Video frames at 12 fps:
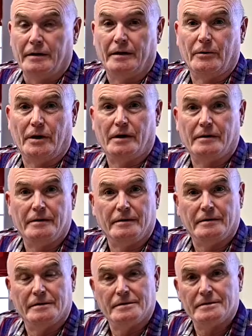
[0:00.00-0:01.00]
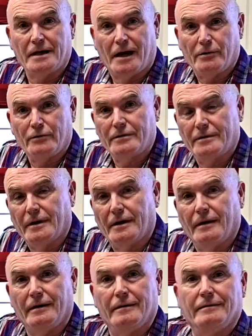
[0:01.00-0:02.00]
here we are in the south
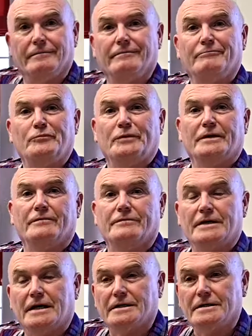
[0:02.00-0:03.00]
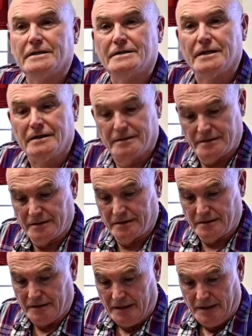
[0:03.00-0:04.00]
of Texas, and
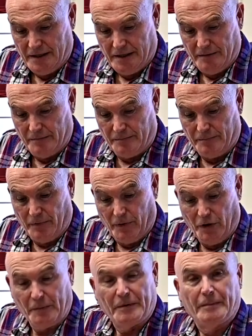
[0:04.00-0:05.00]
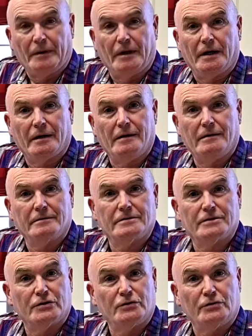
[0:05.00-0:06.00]
a lot of people like
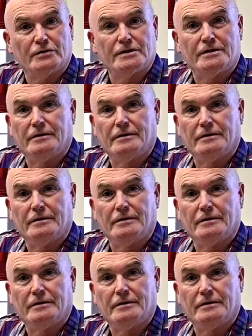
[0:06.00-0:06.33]
hot sauce.